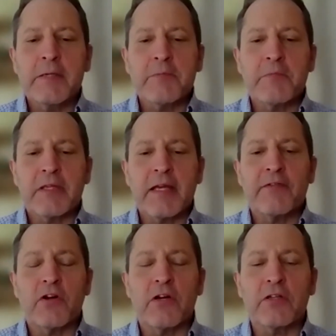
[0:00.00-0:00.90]
but they have
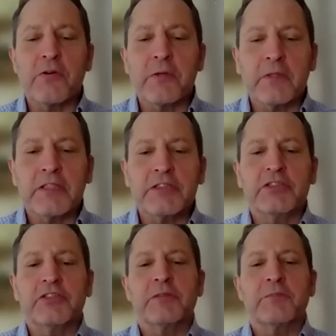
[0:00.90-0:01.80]
an ongoing
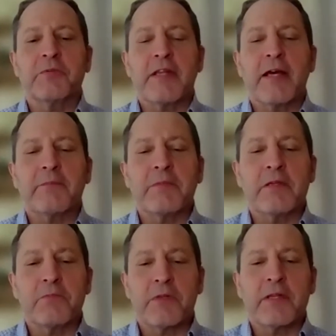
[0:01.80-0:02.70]
relationship with that
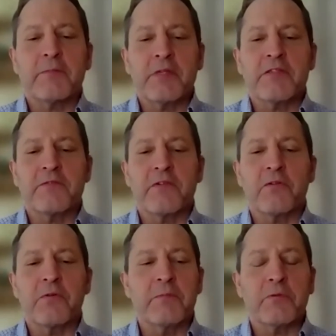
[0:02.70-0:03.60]
piece of
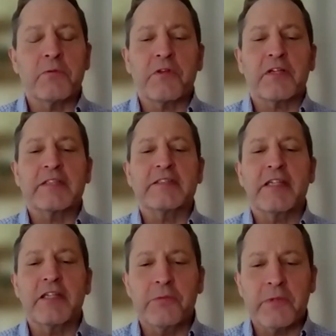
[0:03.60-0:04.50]
equipment, where they're
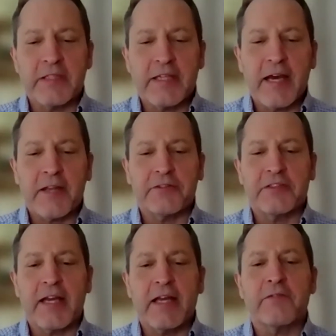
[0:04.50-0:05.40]
continuing to gather
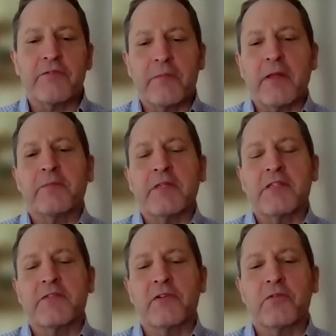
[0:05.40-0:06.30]
data from that
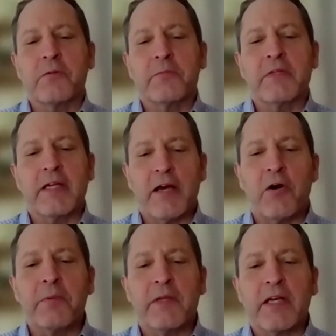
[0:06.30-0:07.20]
piece of equipment and
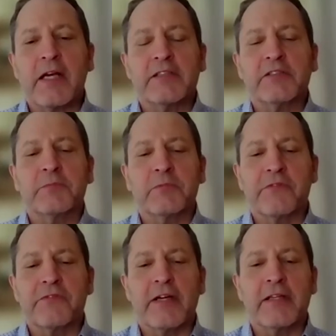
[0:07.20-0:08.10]
helping the customer
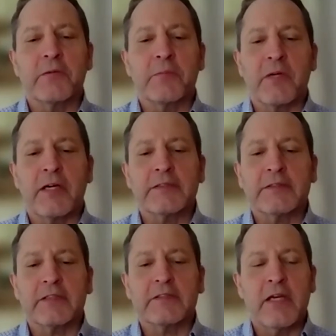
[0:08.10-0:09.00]
refine their
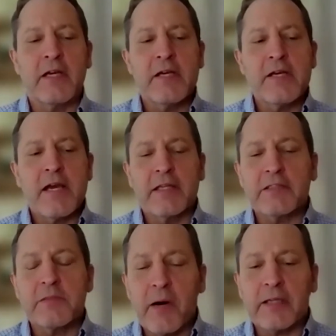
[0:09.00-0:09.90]
process. And
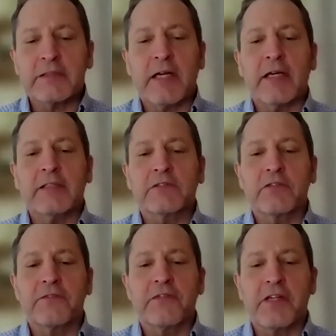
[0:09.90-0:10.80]
that's monetized,
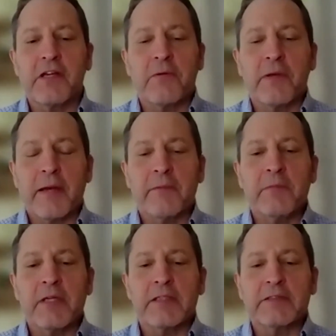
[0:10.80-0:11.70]
good for the OEM
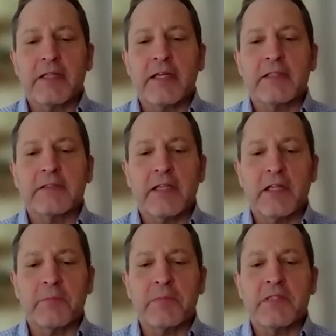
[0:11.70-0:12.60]
because they get to
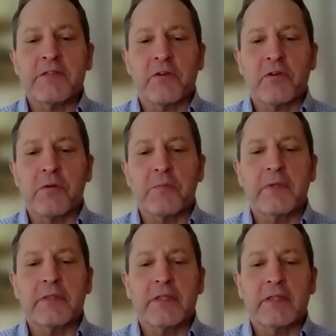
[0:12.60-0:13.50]
sell a piece of
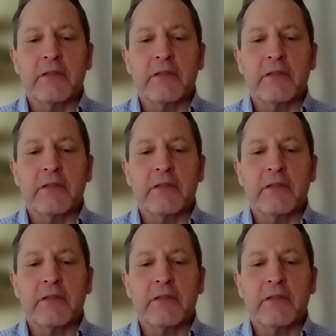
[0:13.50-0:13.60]
equipment that